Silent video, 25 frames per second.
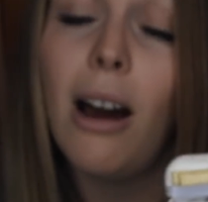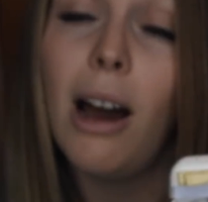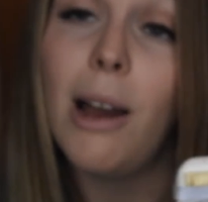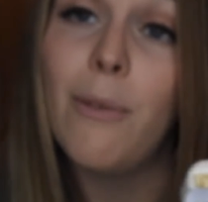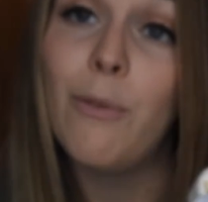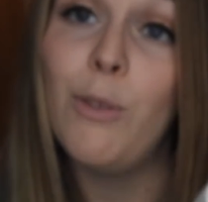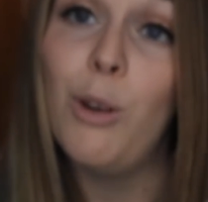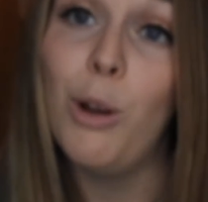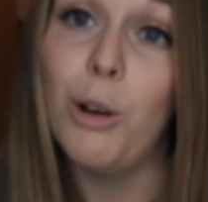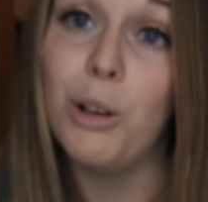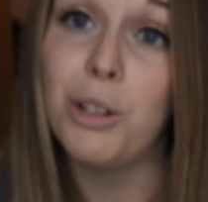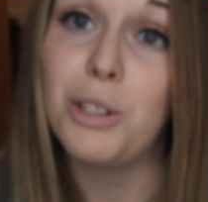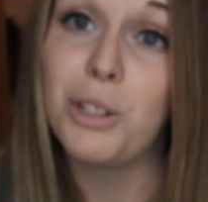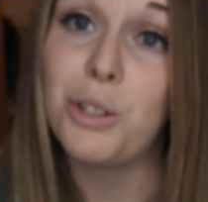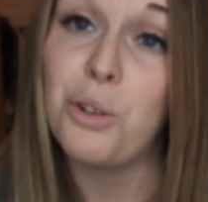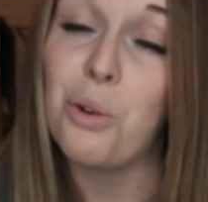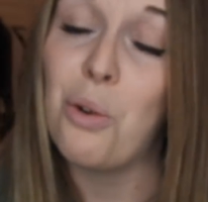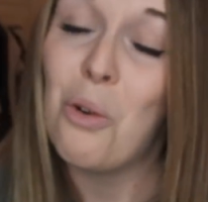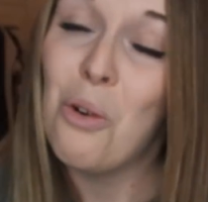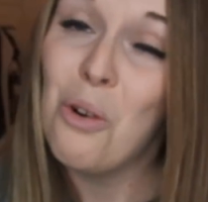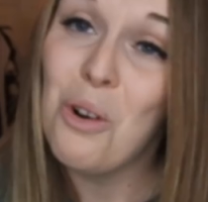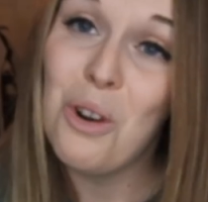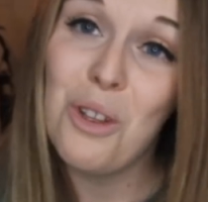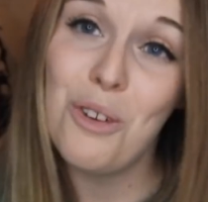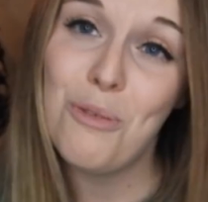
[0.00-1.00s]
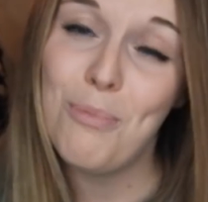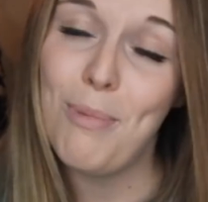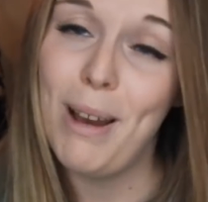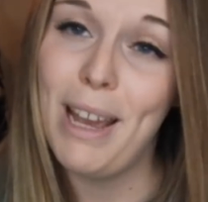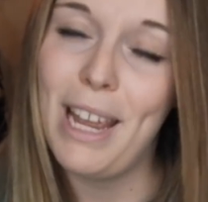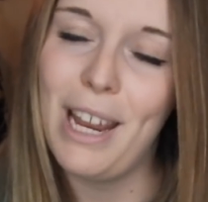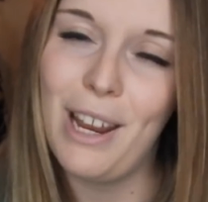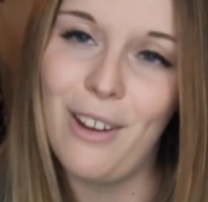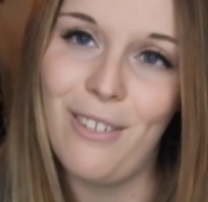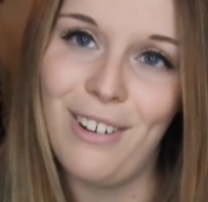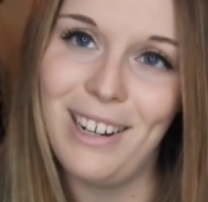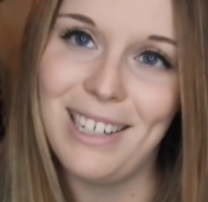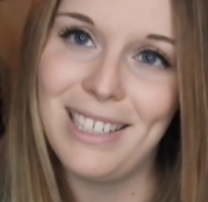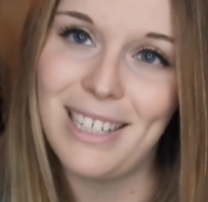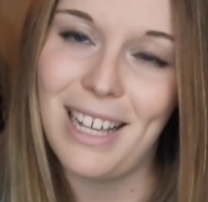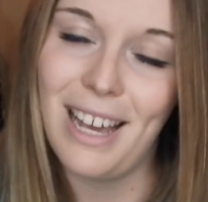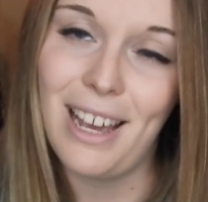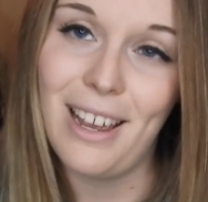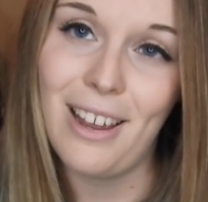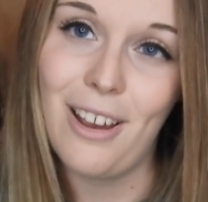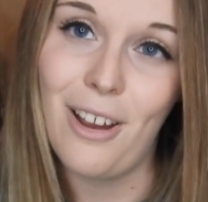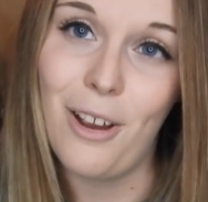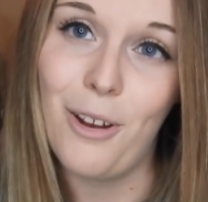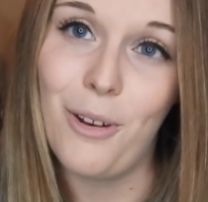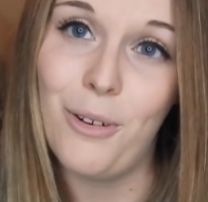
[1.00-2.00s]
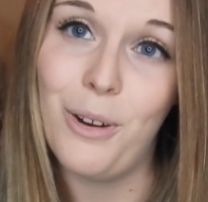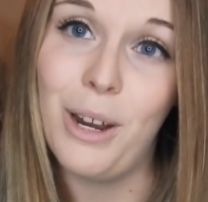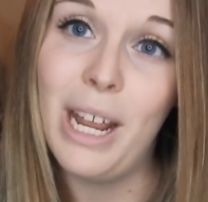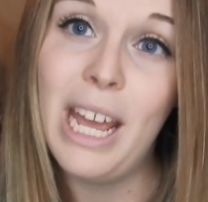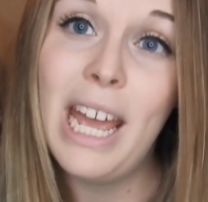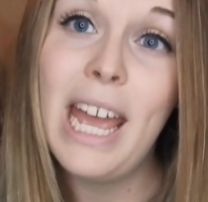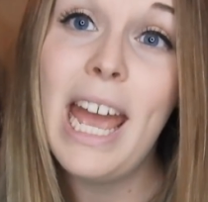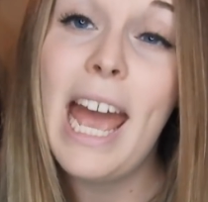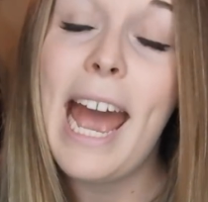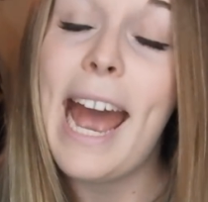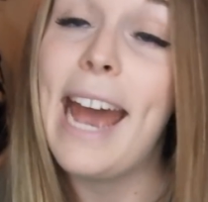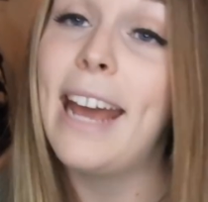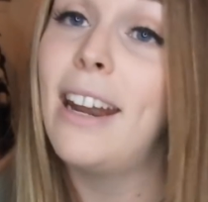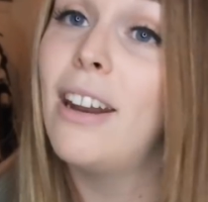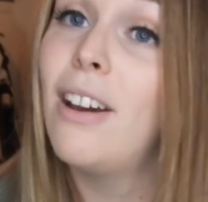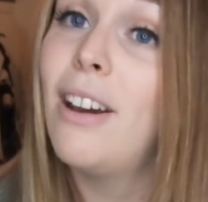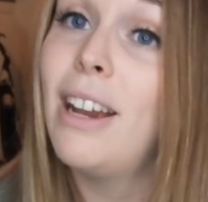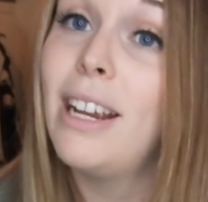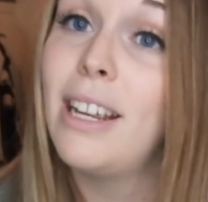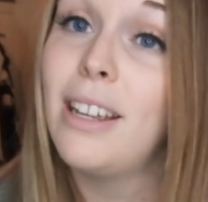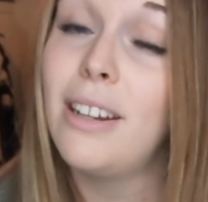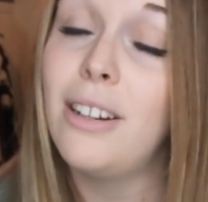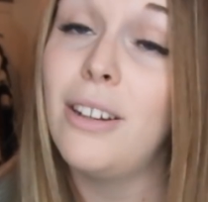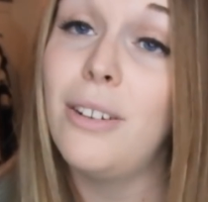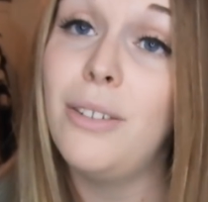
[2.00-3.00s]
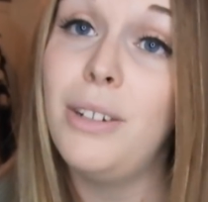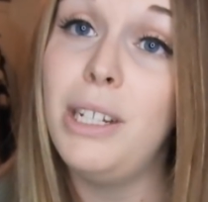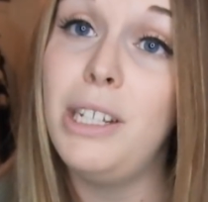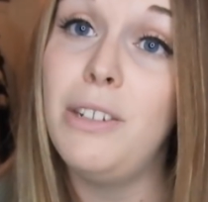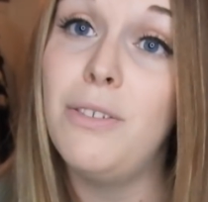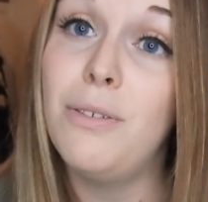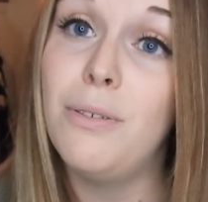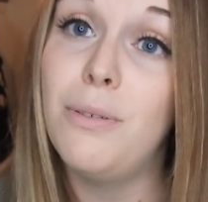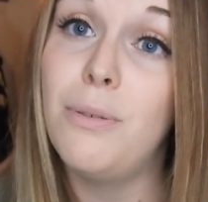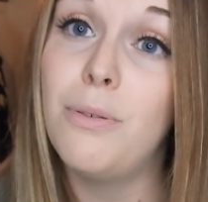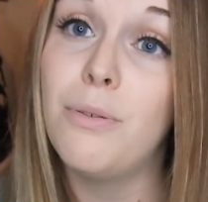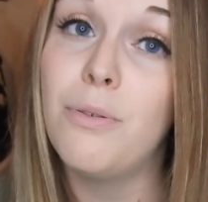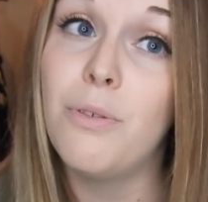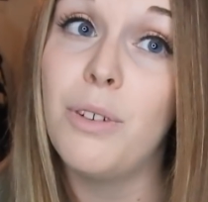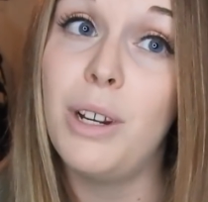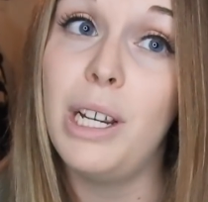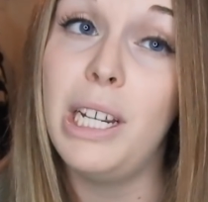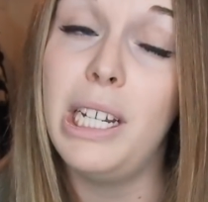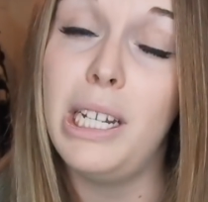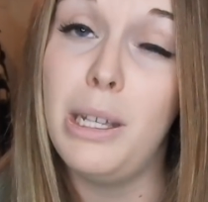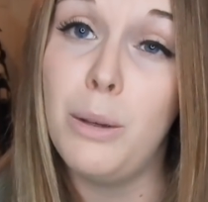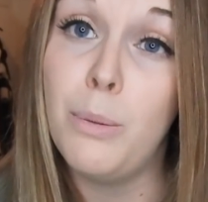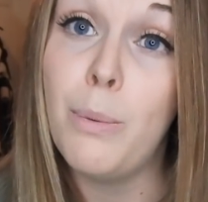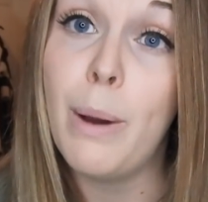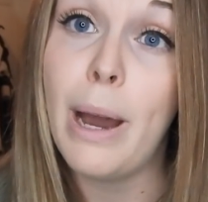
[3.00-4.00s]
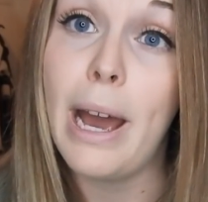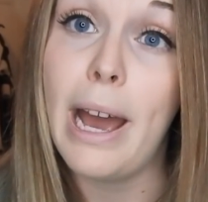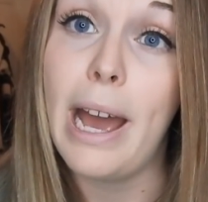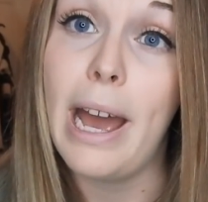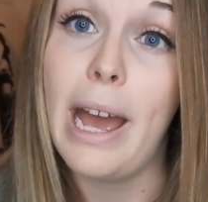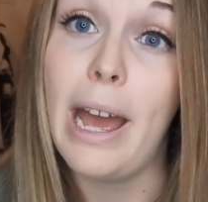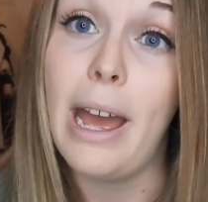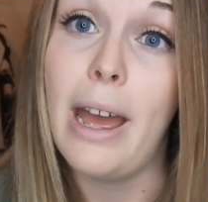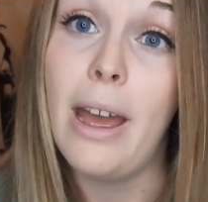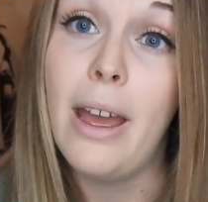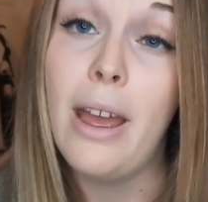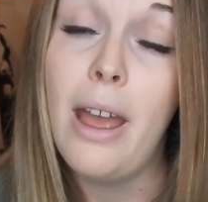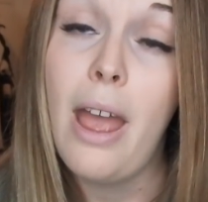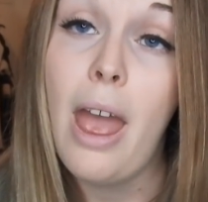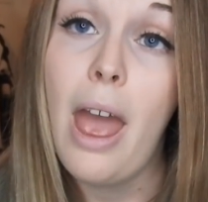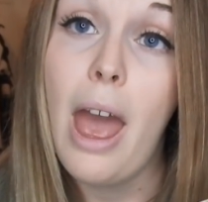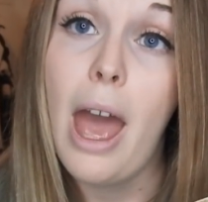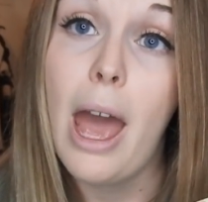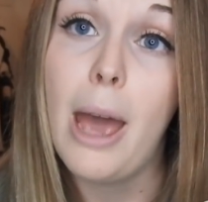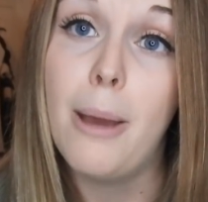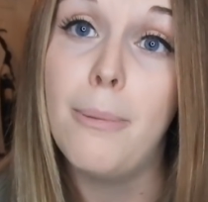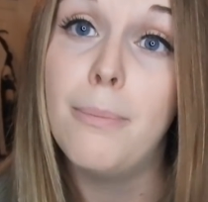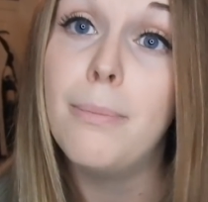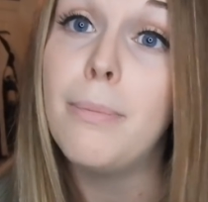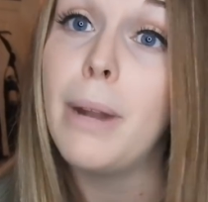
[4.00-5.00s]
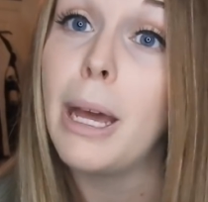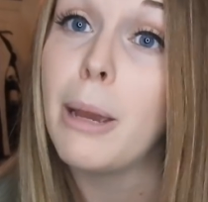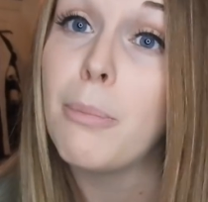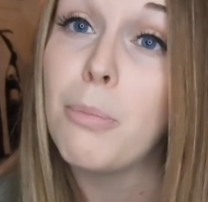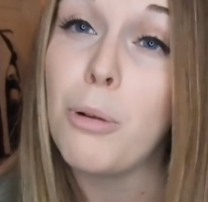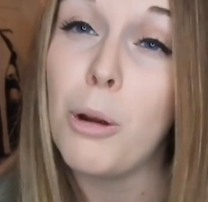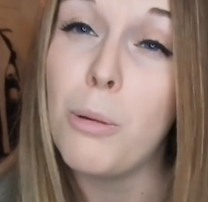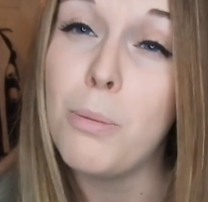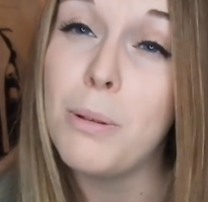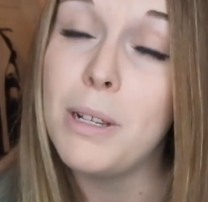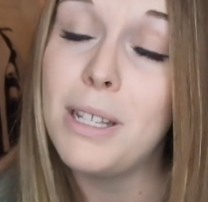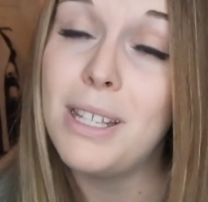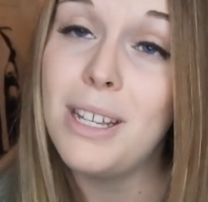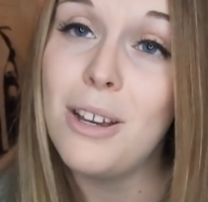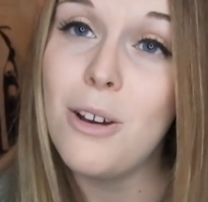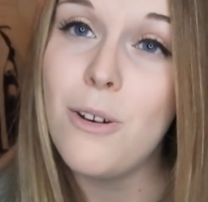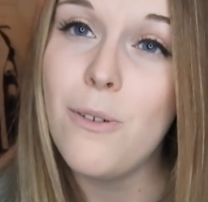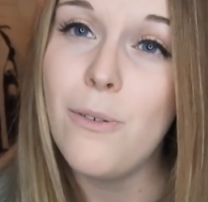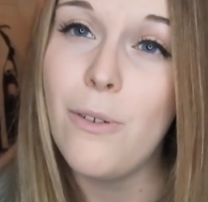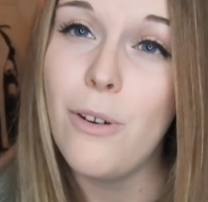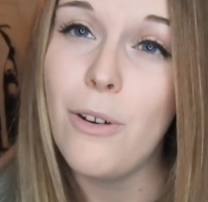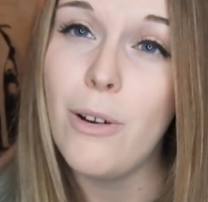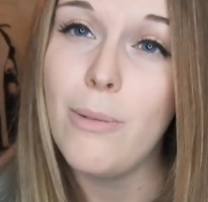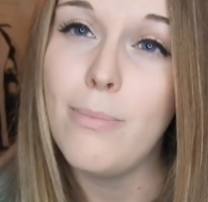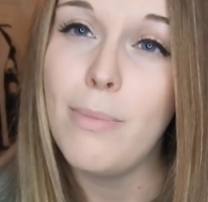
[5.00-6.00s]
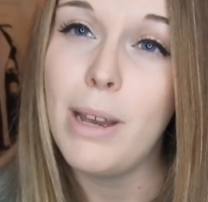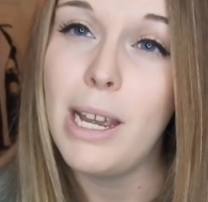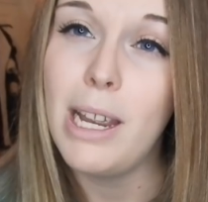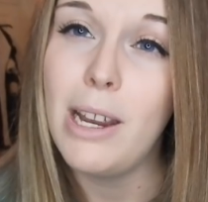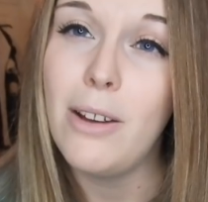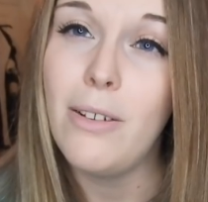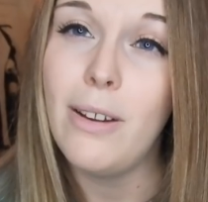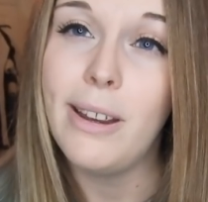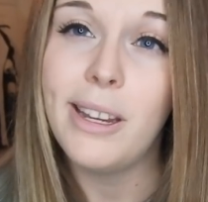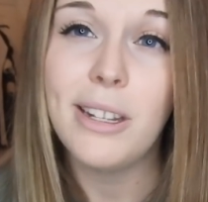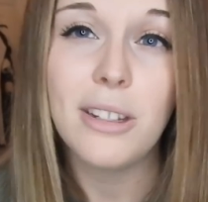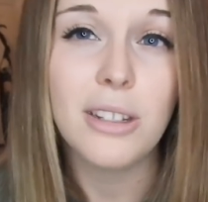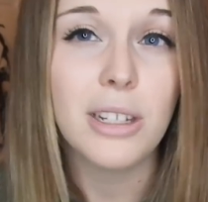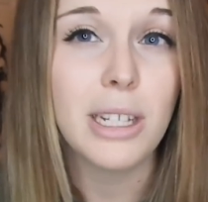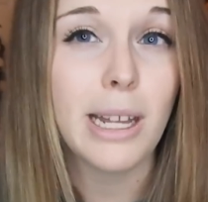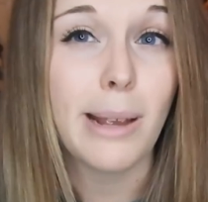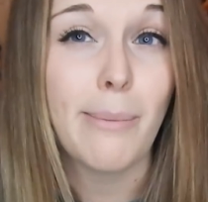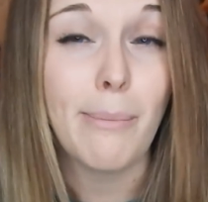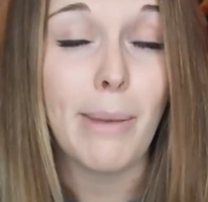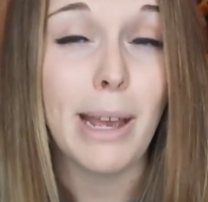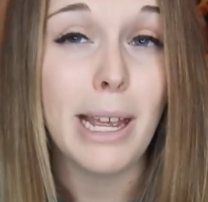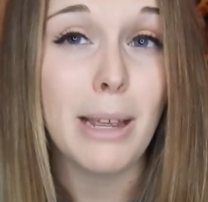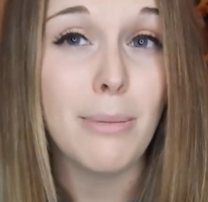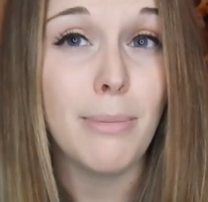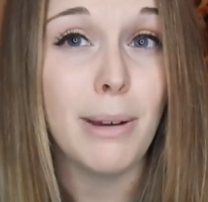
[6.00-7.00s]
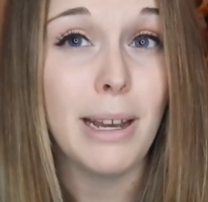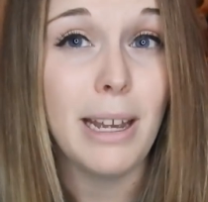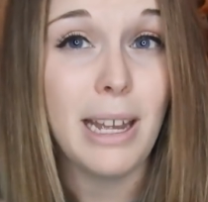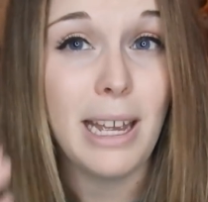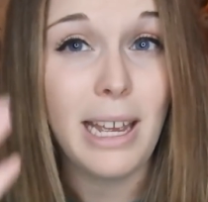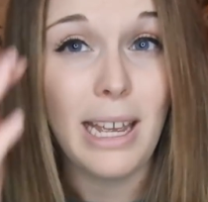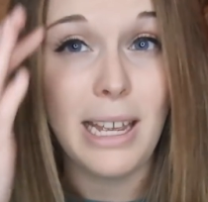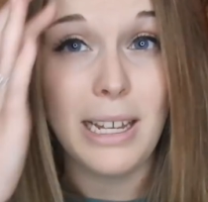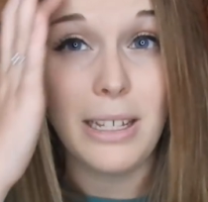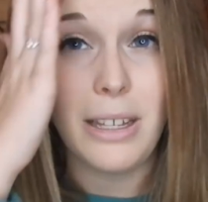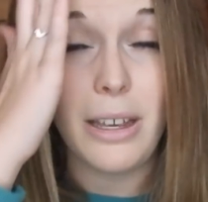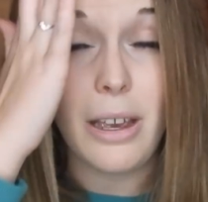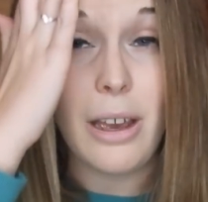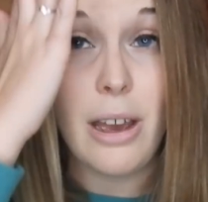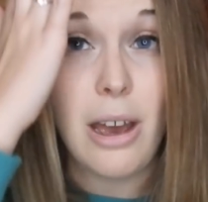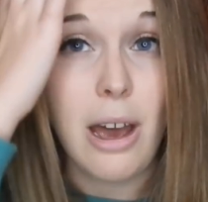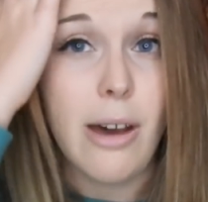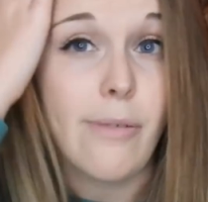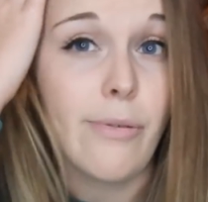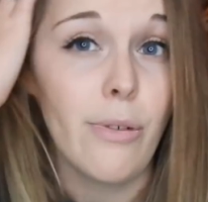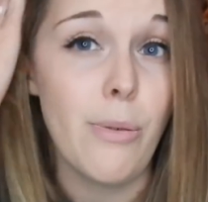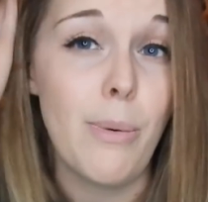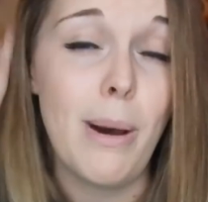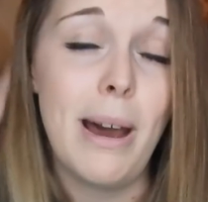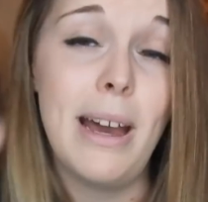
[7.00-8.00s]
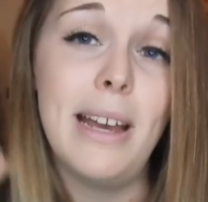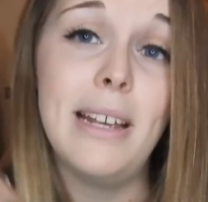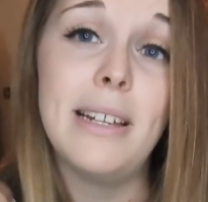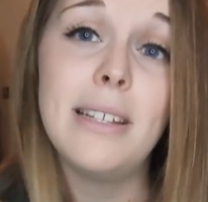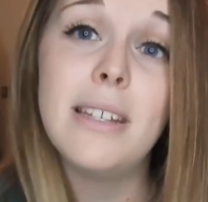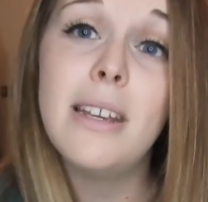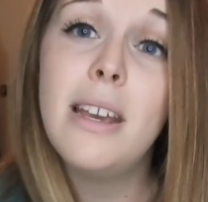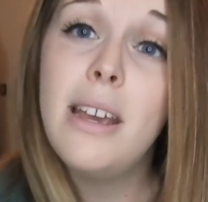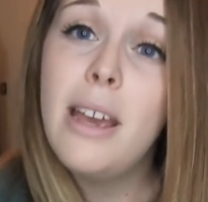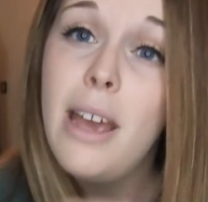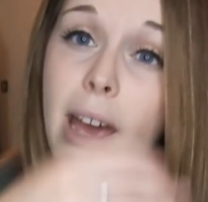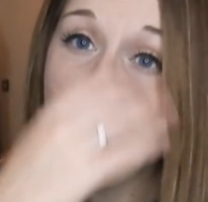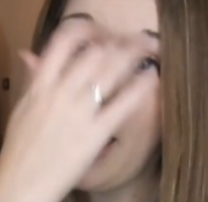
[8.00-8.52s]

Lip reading: I've lost all of my earrings that I own, and I can only really wear like proper silver in my earrings because they make my ears hurt otherwise.